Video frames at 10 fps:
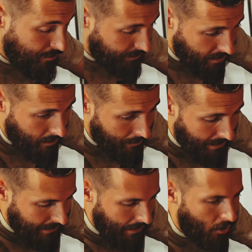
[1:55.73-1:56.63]
they're going to
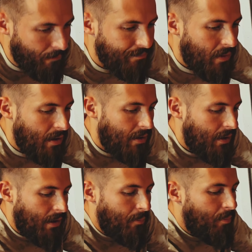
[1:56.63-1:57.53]
back out.
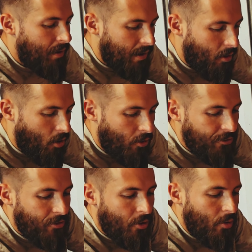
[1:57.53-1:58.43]
But
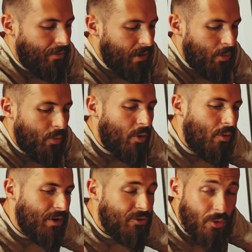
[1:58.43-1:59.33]
also, then we're
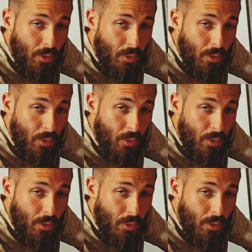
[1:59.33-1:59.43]
going to